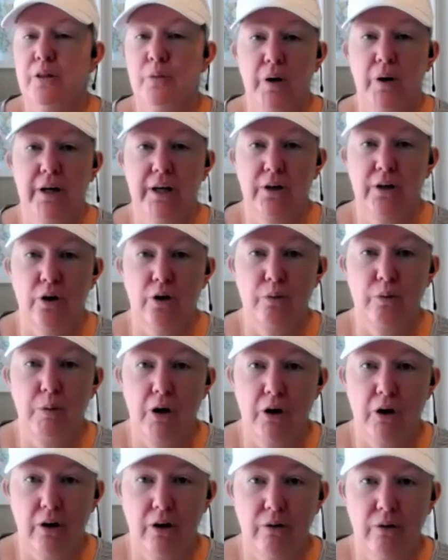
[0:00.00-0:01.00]
The one in her
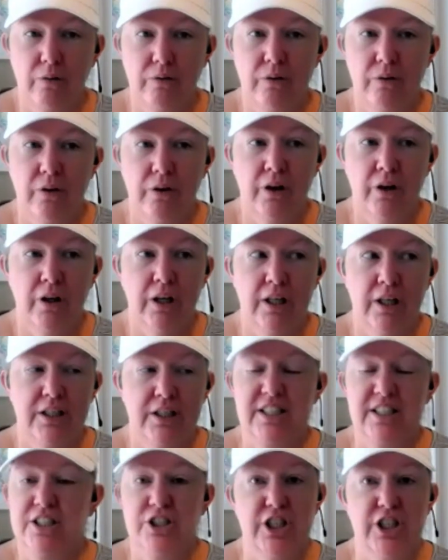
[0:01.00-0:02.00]
Bronco,
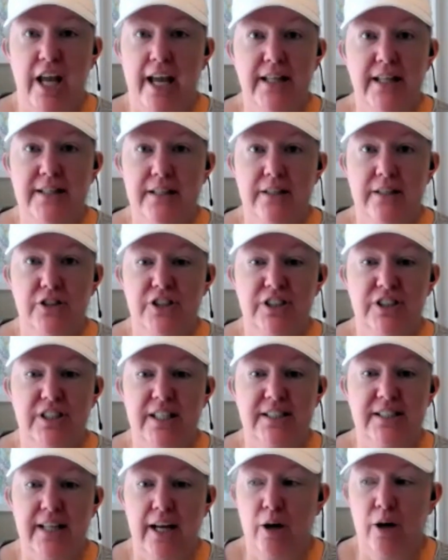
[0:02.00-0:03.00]
she hates it. She
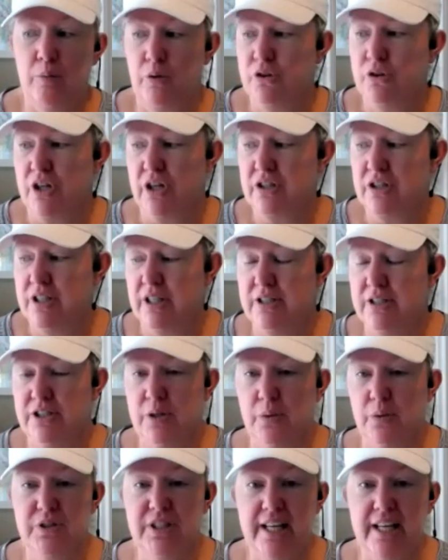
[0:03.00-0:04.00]
said it's terrible. She goes,
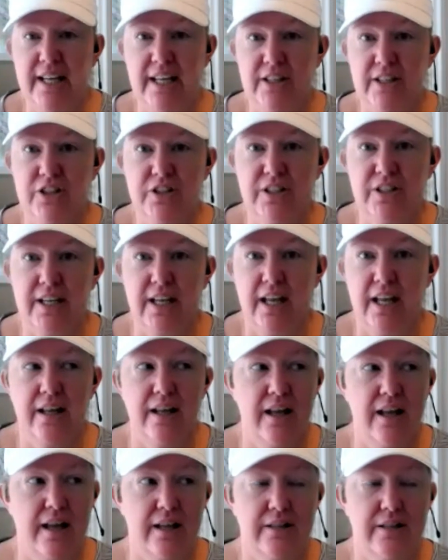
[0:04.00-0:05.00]
it's so tinny. She's like,
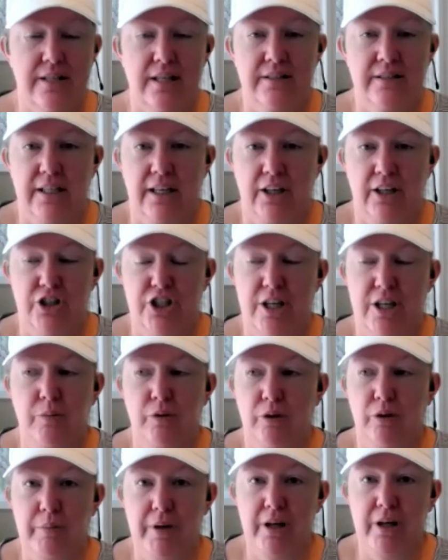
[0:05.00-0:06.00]
it sounds like a
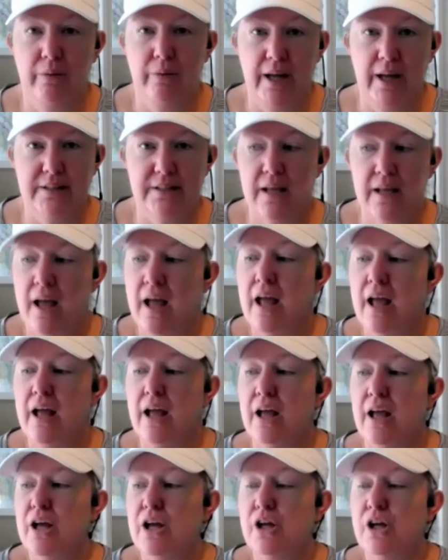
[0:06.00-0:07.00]
cheap little POS.
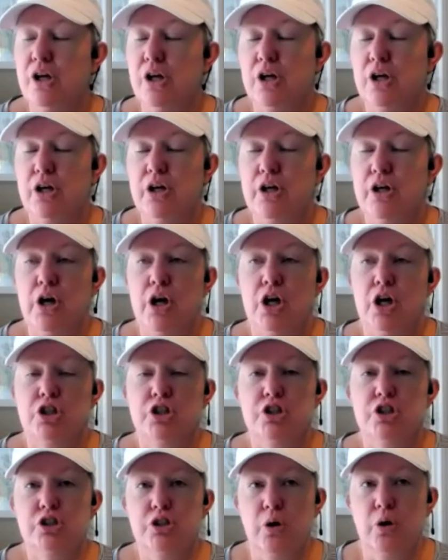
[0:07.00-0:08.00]

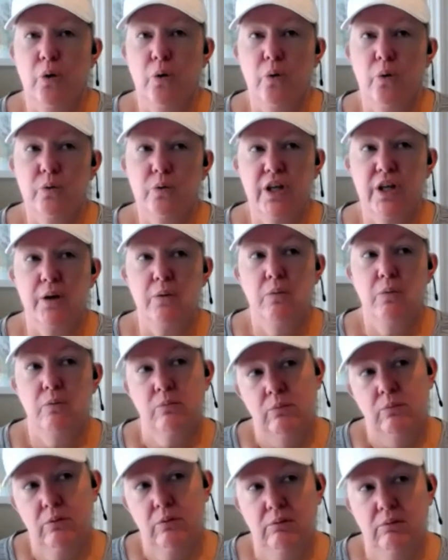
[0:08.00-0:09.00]
So I was like,
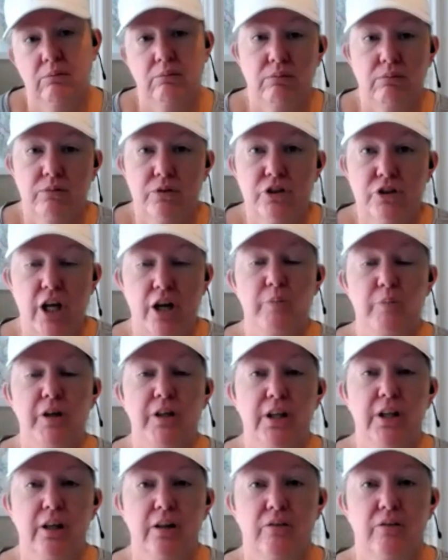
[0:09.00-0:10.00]
not a
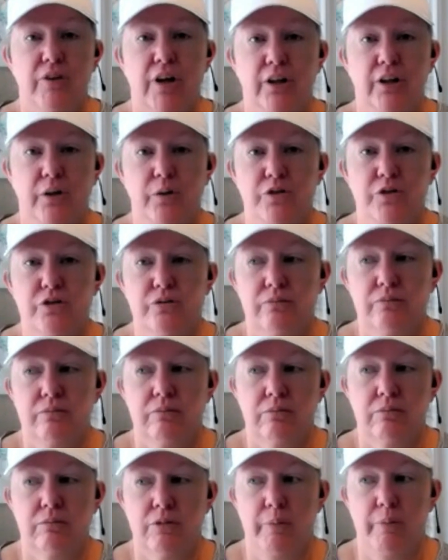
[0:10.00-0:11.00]
big deal if I lose
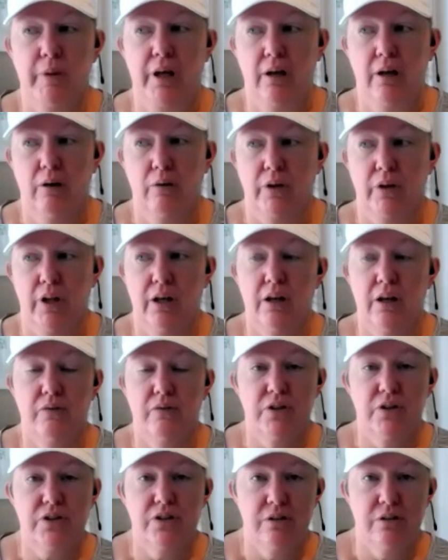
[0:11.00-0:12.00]
the B&O.
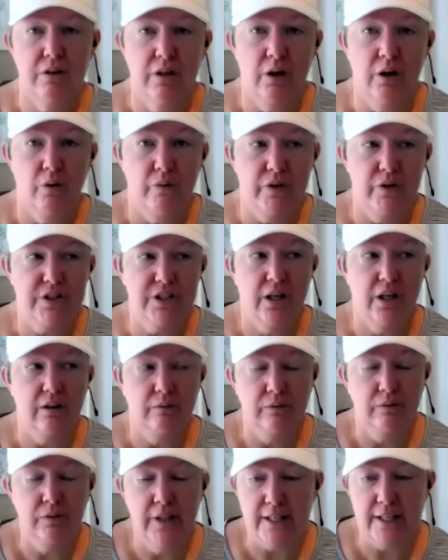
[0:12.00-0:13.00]
If it's, if it's a
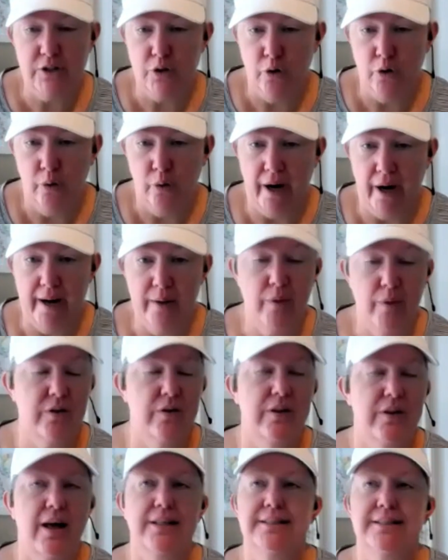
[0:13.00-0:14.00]
lesser grade,
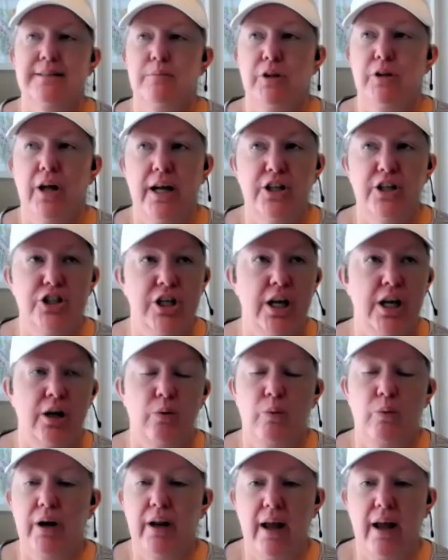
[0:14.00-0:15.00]
whether that's supply
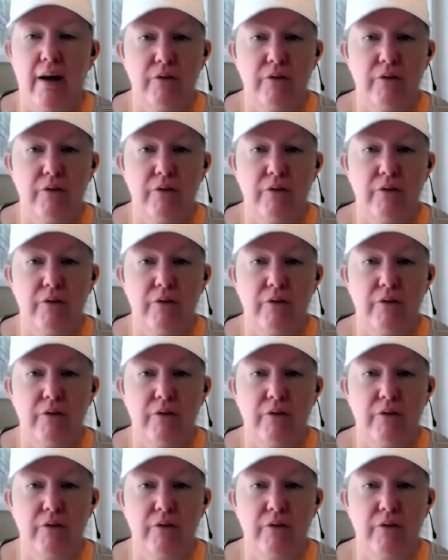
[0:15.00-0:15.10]
chain or